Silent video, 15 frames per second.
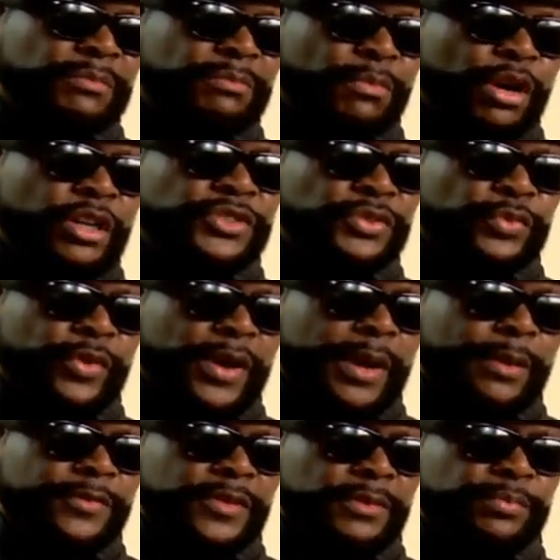Marshall
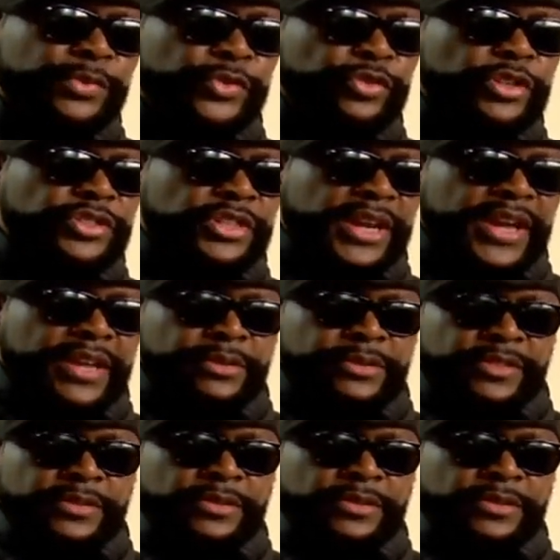Robinson, Patricia Anna